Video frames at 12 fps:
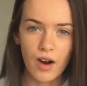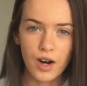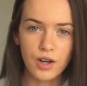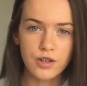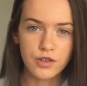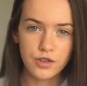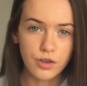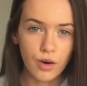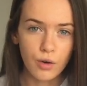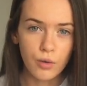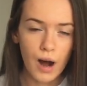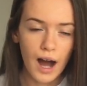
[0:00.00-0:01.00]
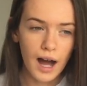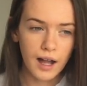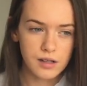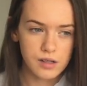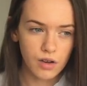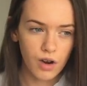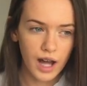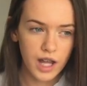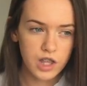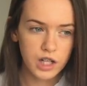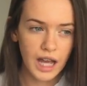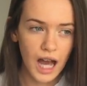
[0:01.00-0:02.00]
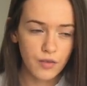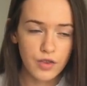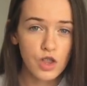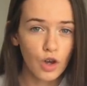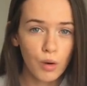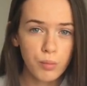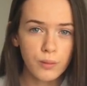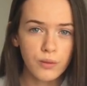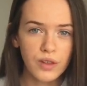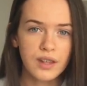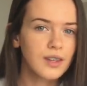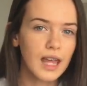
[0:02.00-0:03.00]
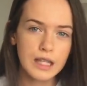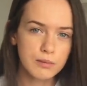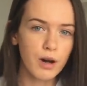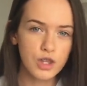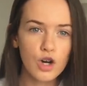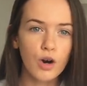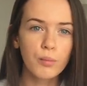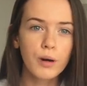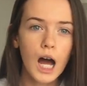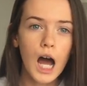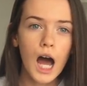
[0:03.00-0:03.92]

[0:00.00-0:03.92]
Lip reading: I go to school and I actually have a job. This is my job.